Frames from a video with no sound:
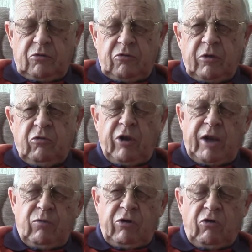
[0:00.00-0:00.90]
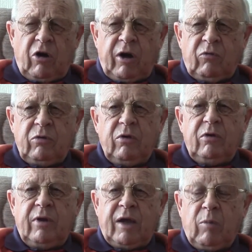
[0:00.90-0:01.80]
the delivery driver.
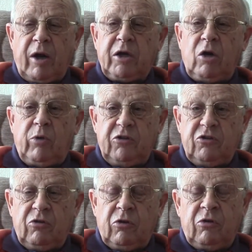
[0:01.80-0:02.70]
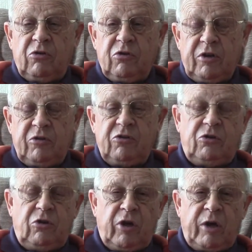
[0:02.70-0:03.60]
Now, by coincidence, his
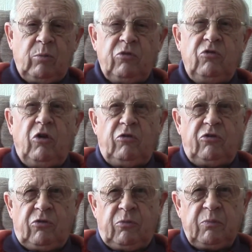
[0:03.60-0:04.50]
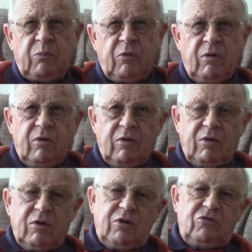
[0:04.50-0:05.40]
surname was Johnson.
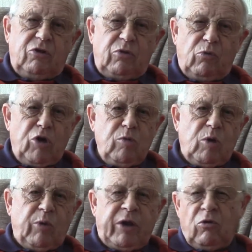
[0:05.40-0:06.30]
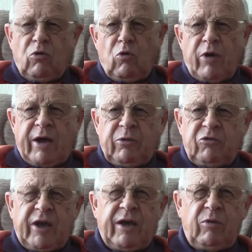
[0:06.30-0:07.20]
So the rumour went all around the
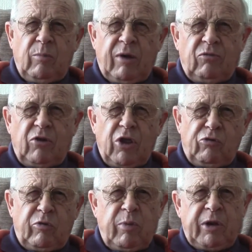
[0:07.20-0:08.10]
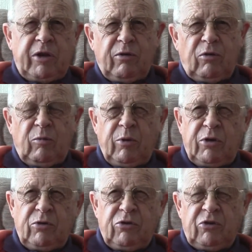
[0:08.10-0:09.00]
town that my father had been killed, but
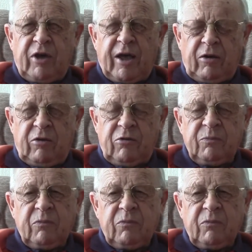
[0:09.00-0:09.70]
of course he hadn't.